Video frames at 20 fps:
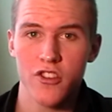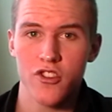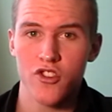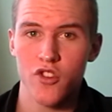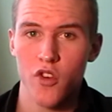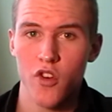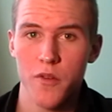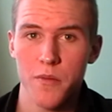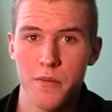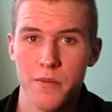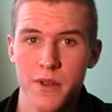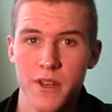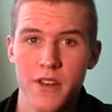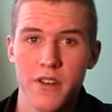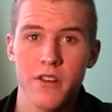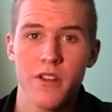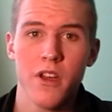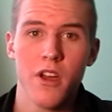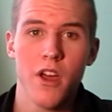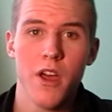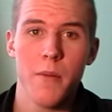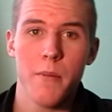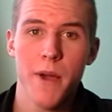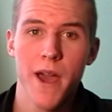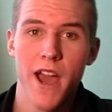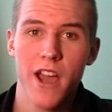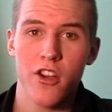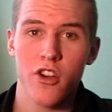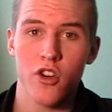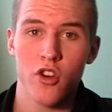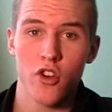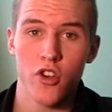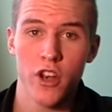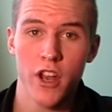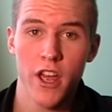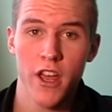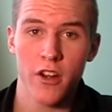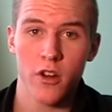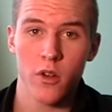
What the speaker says: Jordan Mean, Pat Curran, and